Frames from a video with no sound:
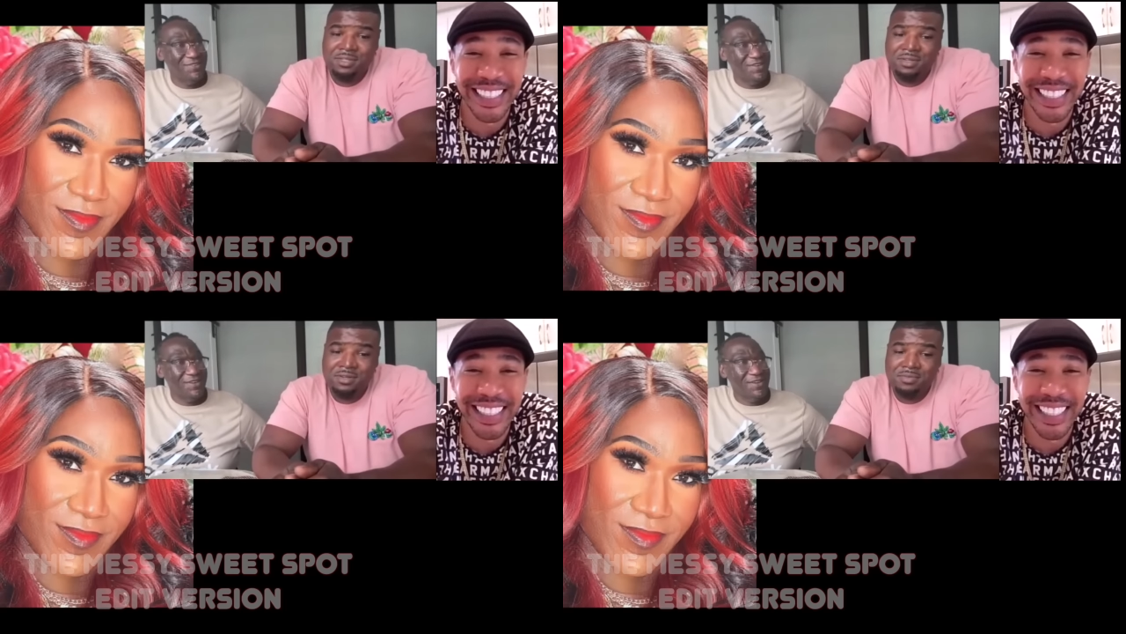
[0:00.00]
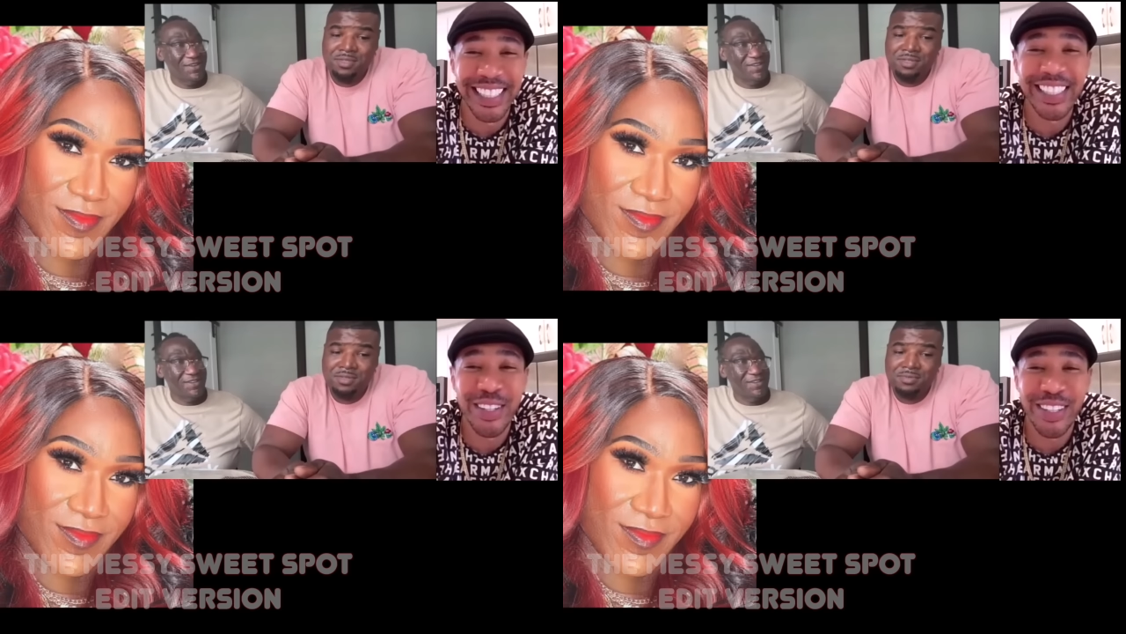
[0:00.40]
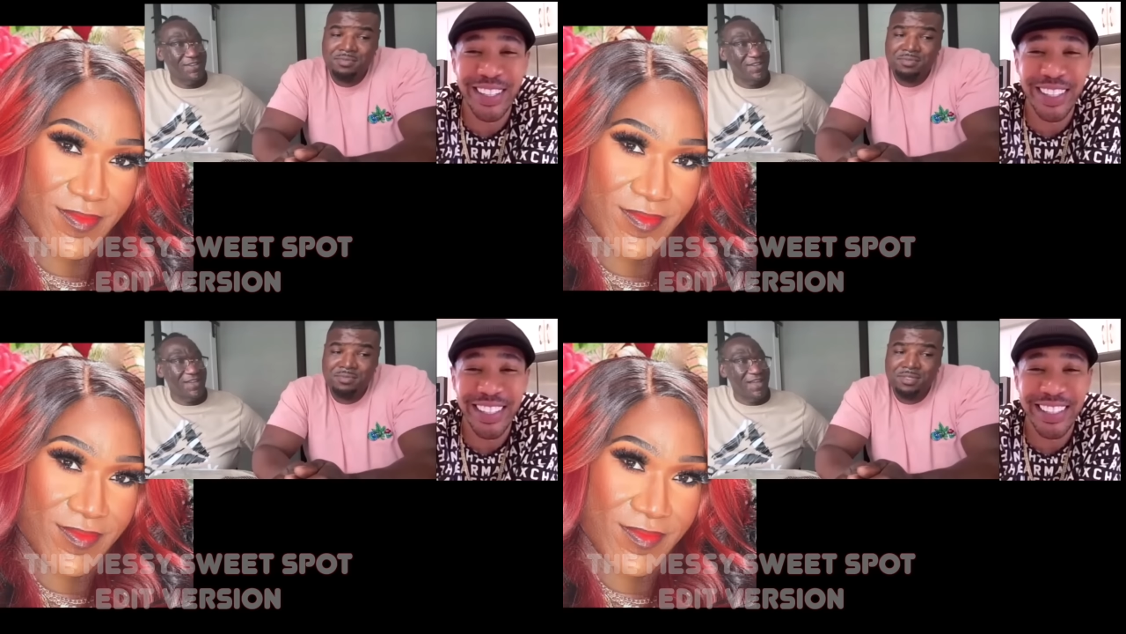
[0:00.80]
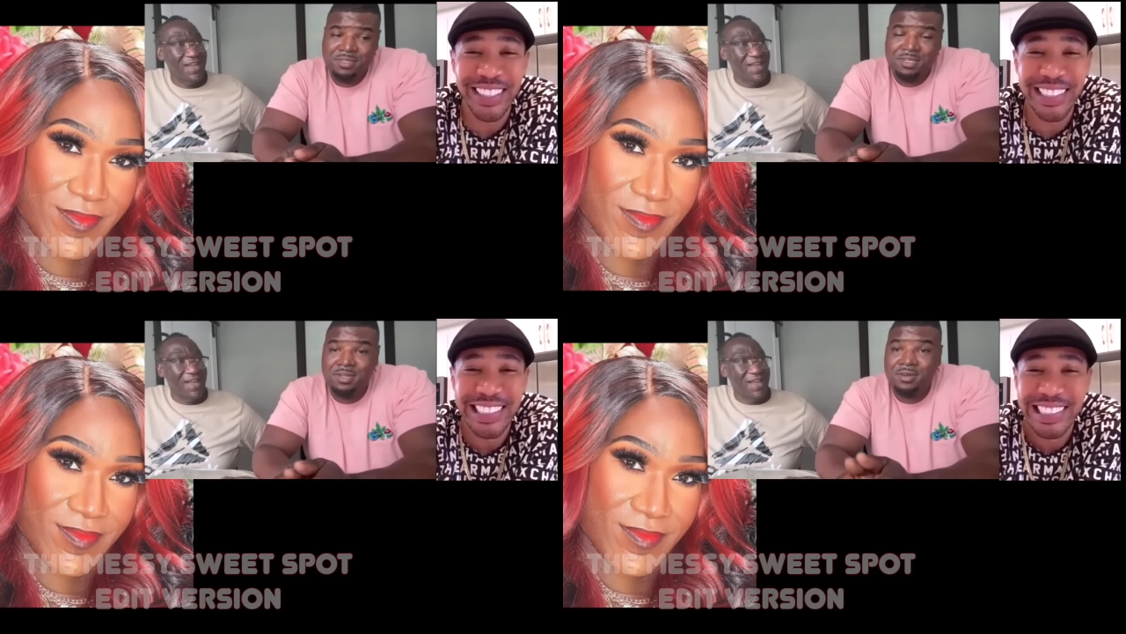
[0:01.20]
Speaker 1: style missionary. Mm,
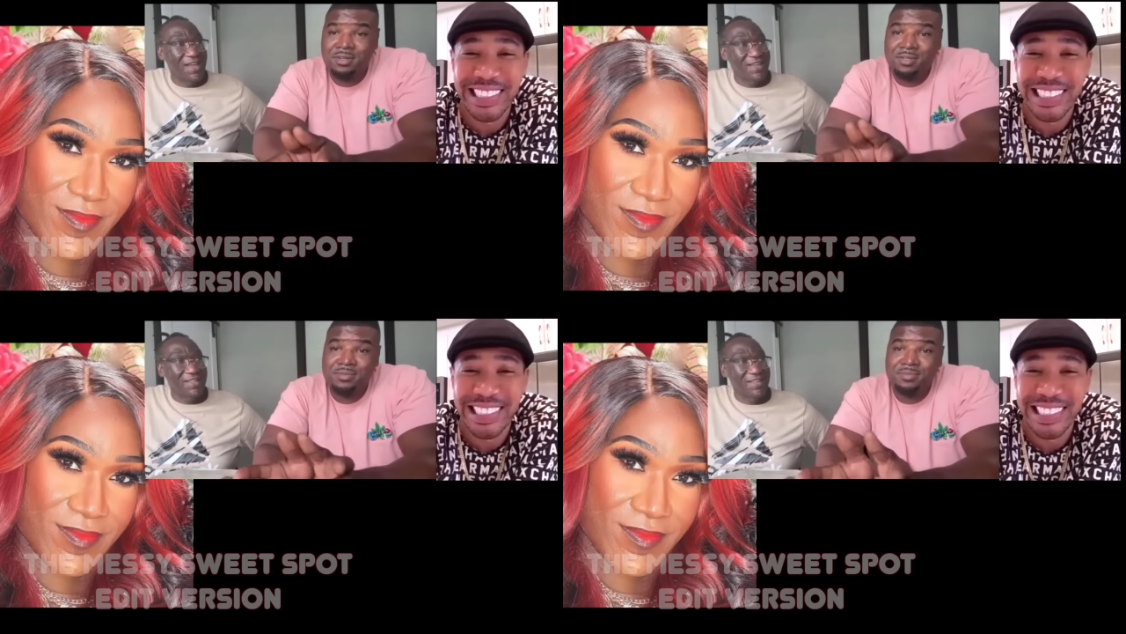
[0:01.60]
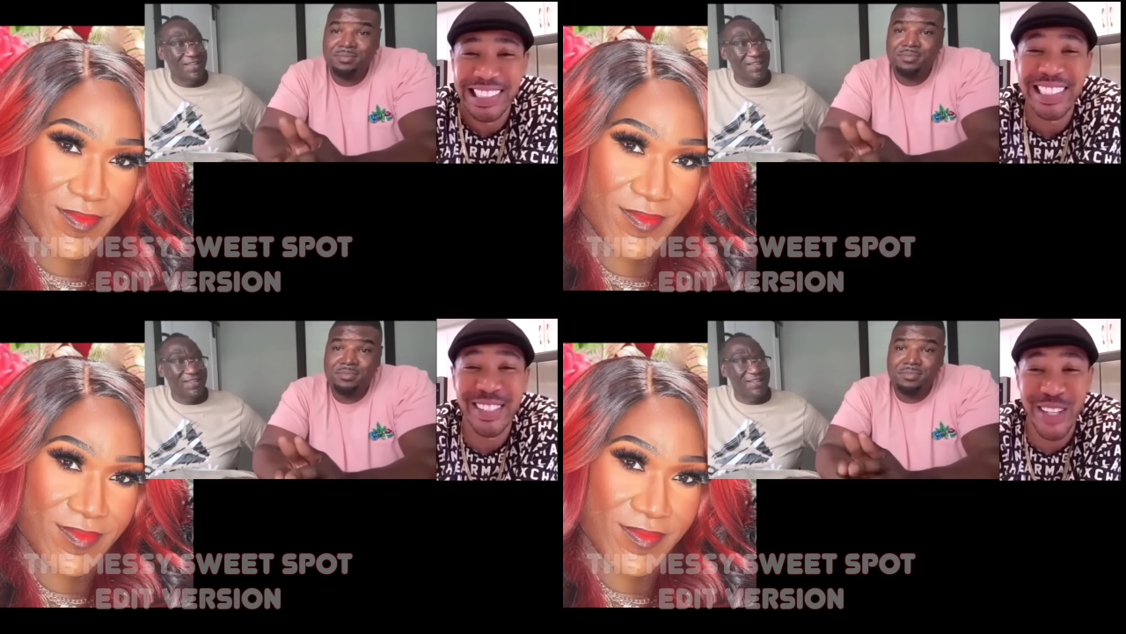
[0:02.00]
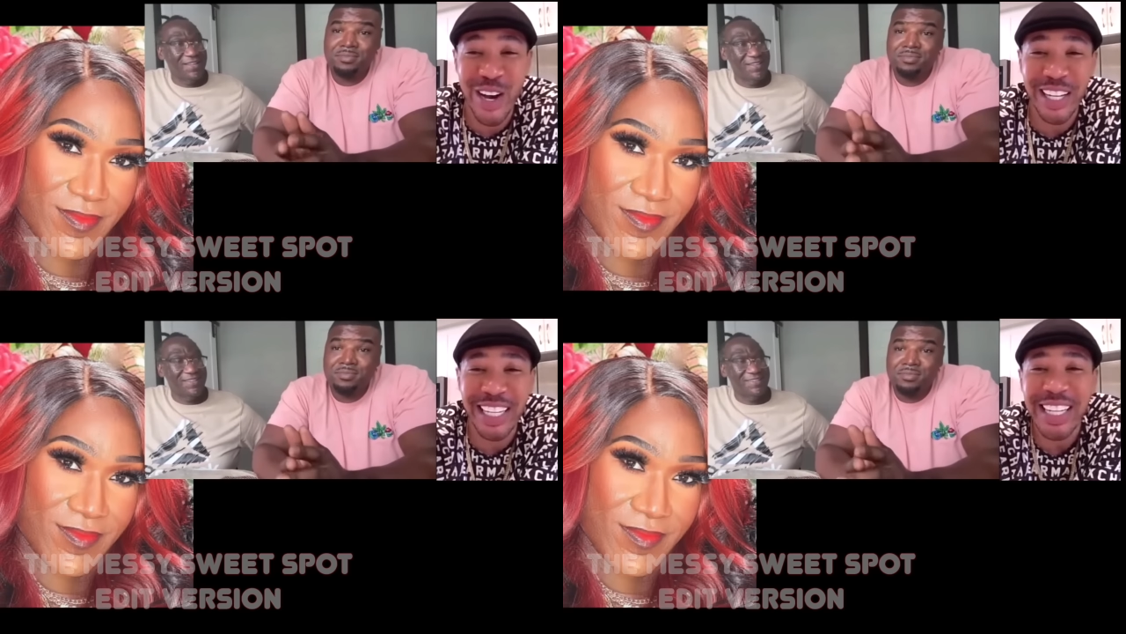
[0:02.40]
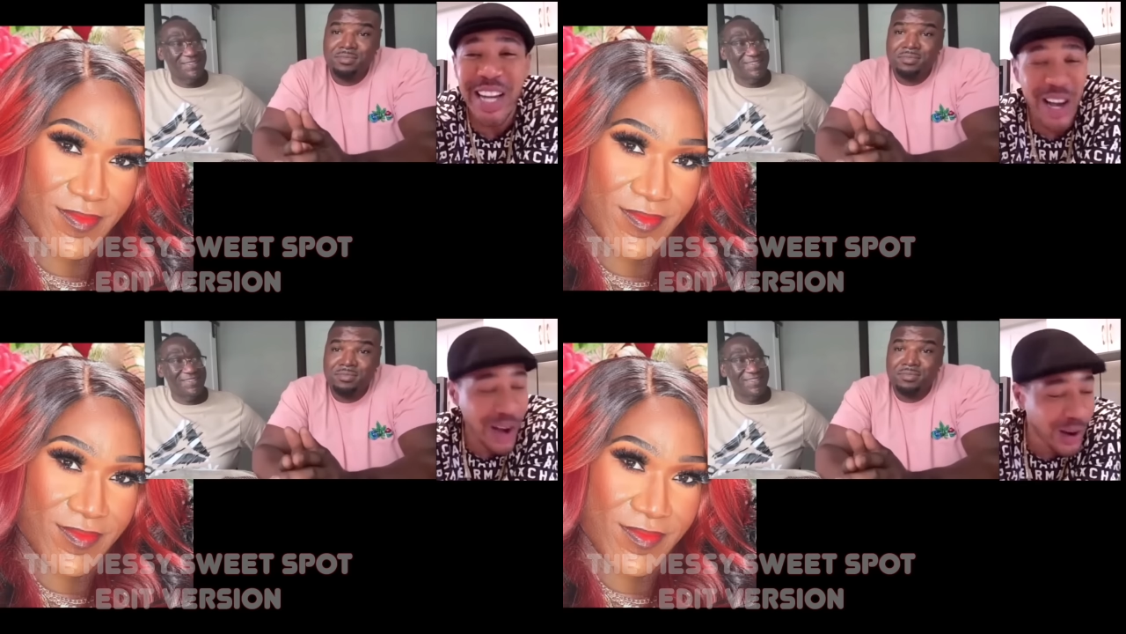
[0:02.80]
I'm like doggy.
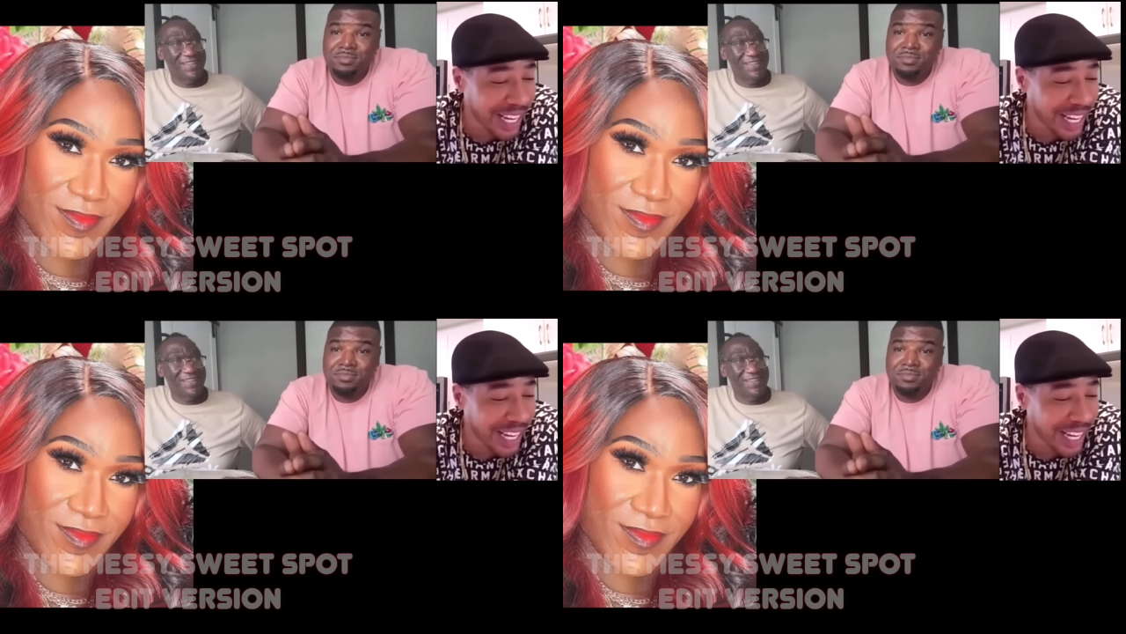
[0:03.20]
Doggy.